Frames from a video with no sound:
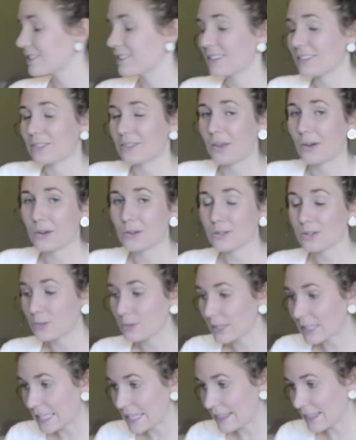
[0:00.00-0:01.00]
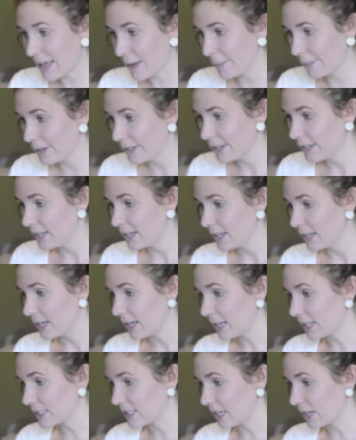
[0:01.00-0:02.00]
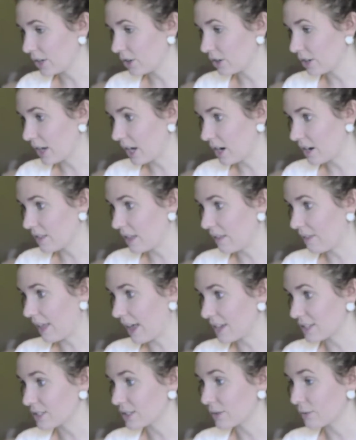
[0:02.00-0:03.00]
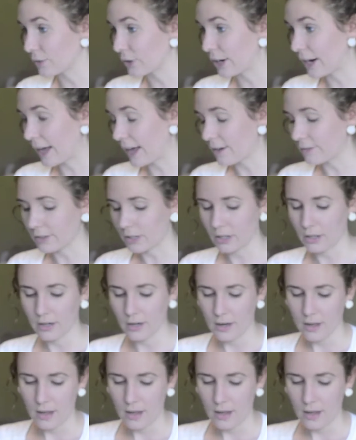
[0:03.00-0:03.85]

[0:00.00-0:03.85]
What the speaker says: As long as you clean them and take good care, they last forever.